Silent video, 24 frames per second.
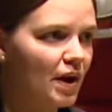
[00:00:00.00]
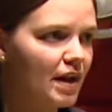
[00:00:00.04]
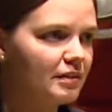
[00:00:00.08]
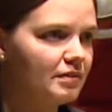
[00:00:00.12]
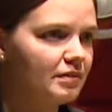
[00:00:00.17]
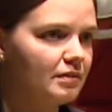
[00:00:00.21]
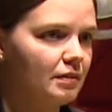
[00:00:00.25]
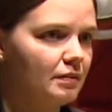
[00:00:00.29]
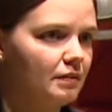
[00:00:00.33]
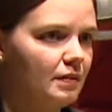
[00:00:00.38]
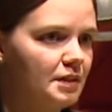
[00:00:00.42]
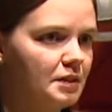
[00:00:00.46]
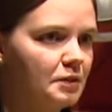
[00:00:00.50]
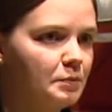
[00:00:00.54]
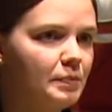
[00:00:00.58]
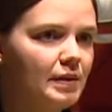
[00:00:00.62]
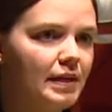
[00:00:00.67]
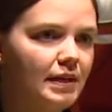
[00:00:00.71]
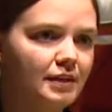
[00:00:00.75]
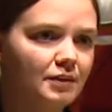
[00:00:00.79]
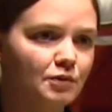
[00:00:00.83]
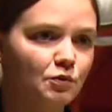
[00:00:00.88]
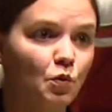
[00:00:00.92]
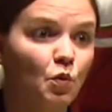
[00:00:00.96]
out
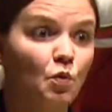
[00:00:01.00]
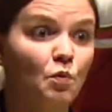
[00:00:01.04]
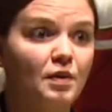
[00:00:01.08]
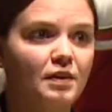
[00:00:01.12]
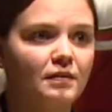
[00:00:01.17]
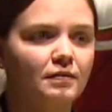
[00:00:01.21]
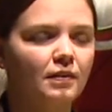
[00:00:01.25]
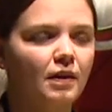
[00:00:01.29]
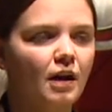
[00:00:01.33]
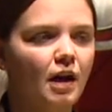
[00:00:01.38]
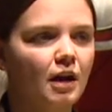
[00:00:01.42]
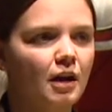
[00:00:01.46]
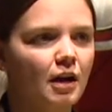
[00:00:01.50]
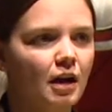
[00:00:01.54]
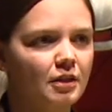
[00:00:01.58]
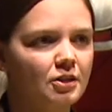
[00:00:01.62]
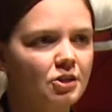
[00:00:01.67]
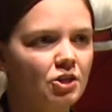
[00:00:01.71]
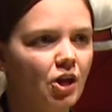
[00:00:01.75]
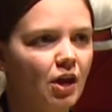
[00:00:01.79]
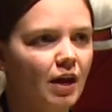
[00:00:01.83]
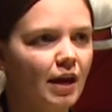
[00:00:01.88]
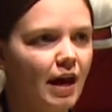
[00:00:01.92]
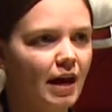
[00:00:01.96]
that were funded
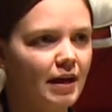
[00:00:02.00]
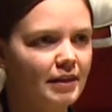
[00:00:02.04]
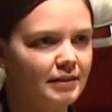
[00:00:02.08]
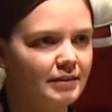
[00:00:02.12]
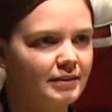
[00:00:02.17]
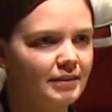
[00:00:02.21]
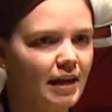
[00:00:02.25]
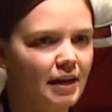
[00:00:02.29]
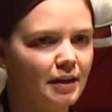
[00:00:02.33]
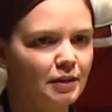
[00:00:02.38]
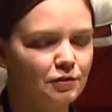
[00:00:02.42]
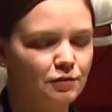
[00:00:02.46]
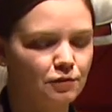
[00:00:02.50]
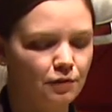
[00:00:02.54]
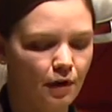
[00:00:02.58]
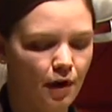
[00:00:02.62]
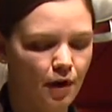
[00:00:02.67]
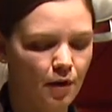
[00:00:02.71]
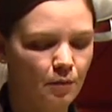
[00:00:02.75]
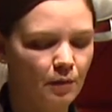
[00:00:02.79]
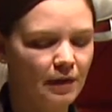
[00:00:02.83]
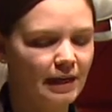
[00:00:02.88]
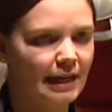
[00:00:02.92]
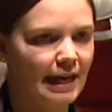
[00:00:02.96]
from the checkoff
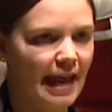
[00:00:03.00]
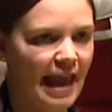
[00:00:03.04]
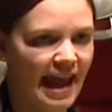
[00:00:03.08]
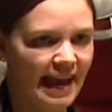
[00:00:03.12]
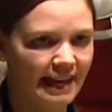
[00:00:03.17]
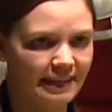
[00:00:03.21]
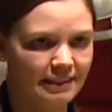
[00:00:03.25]
program.